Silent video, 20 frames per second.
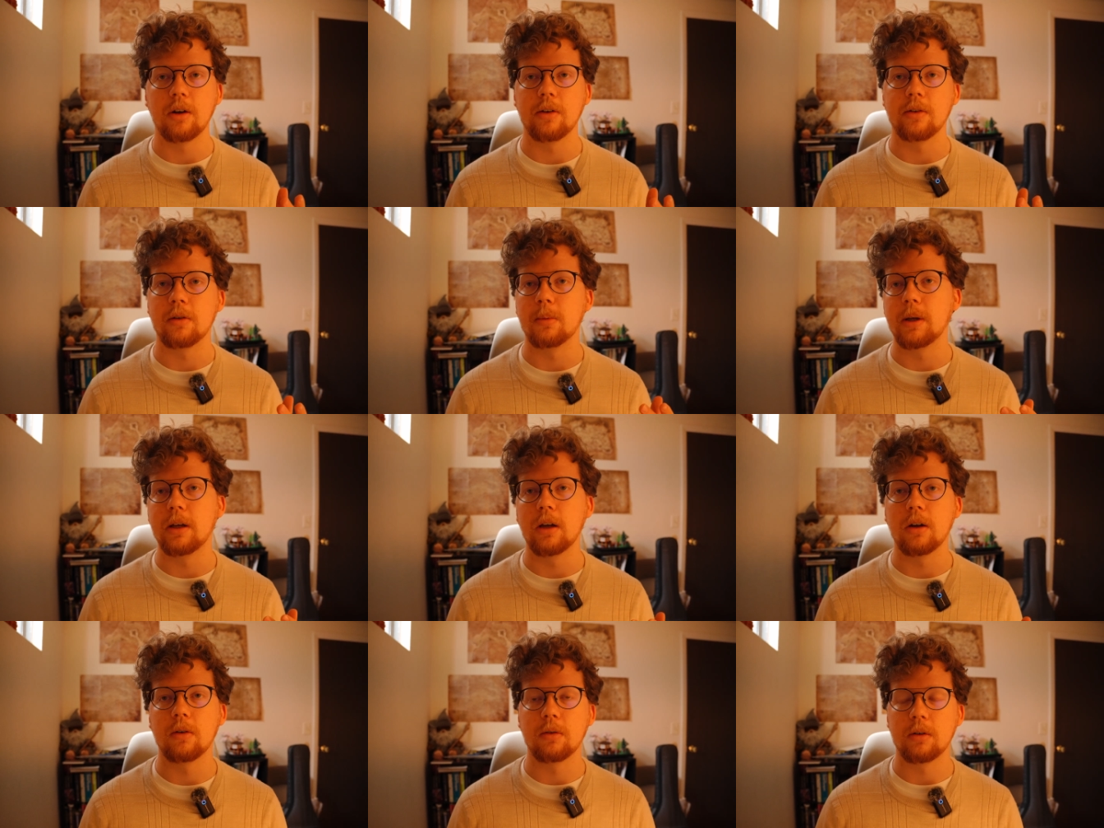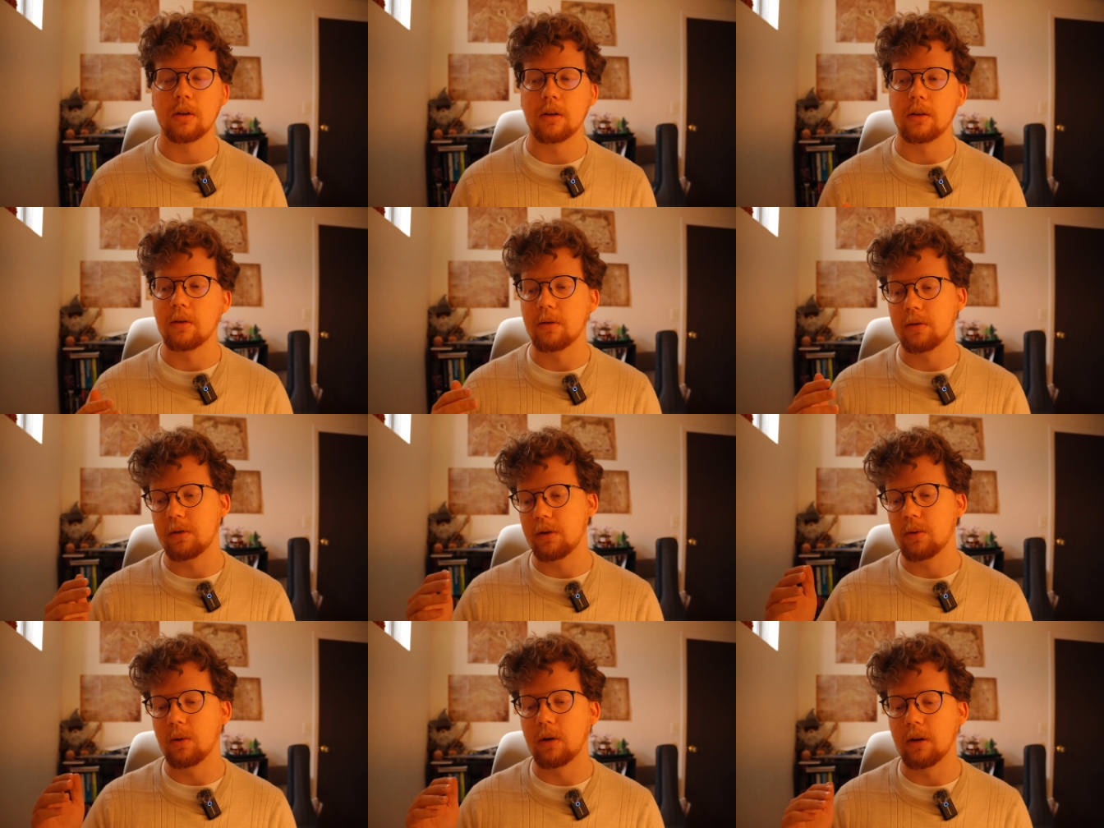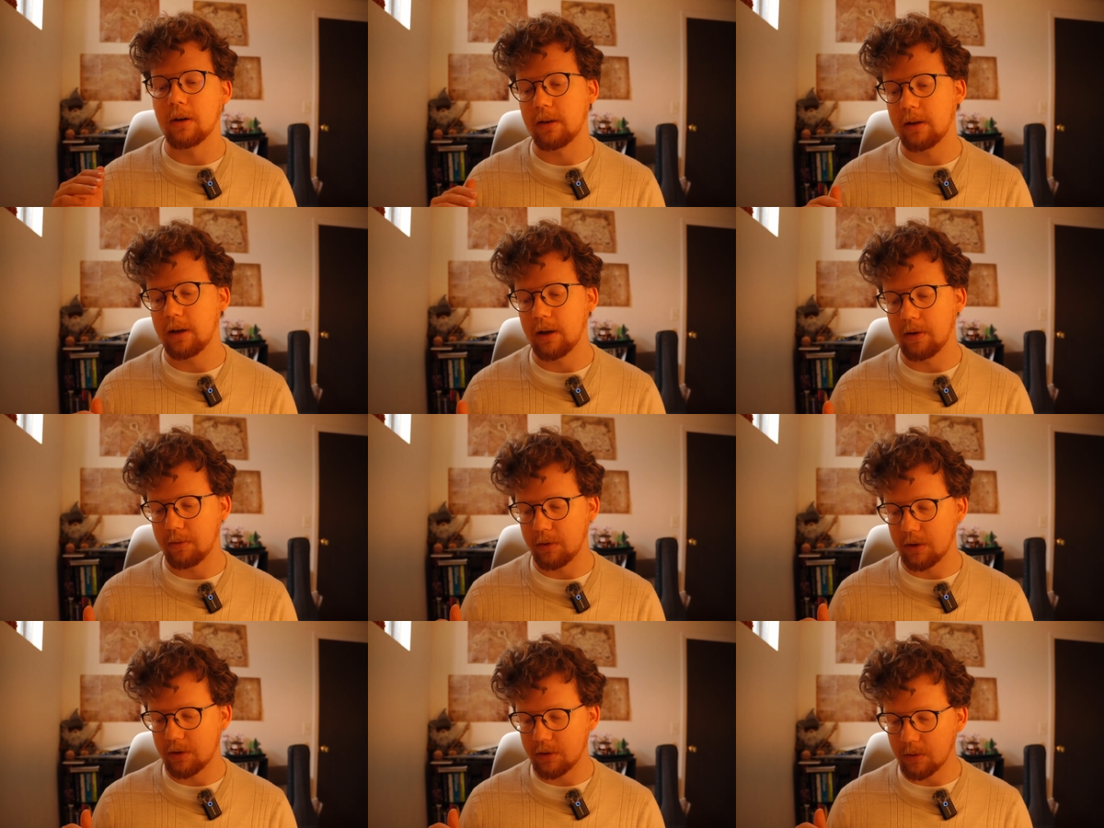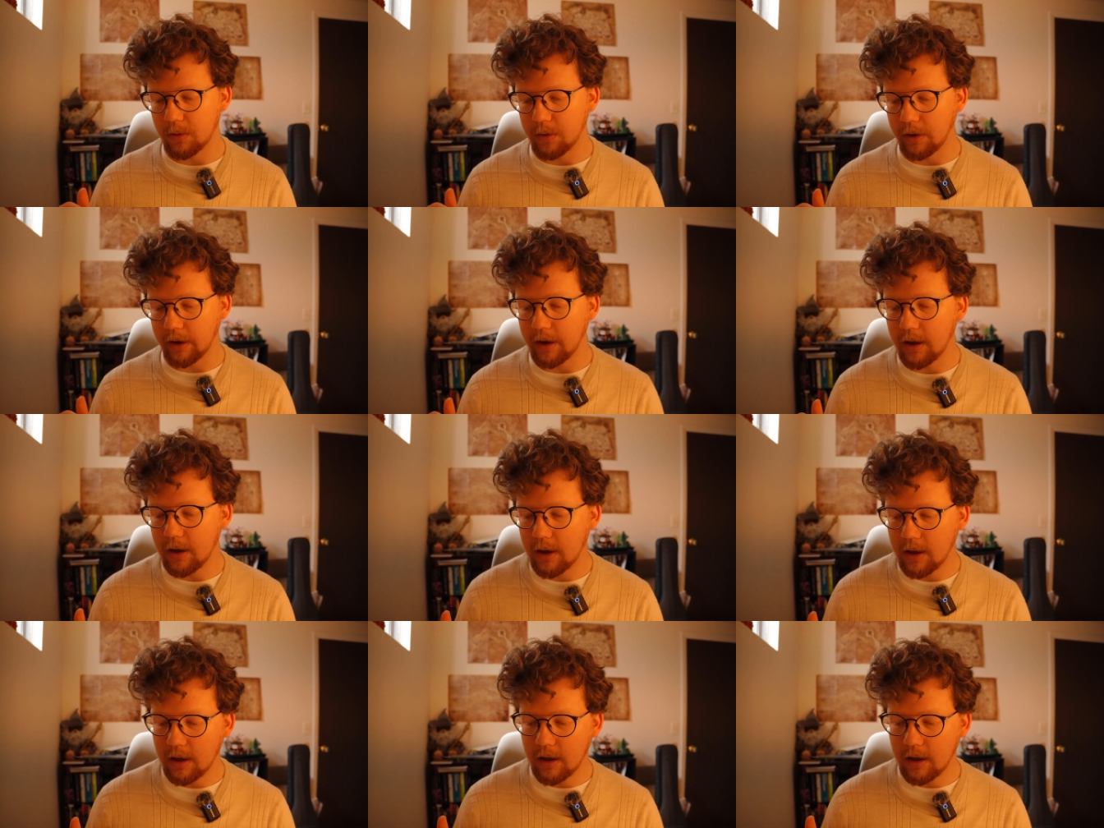you have to be careful that there's nuance to every story.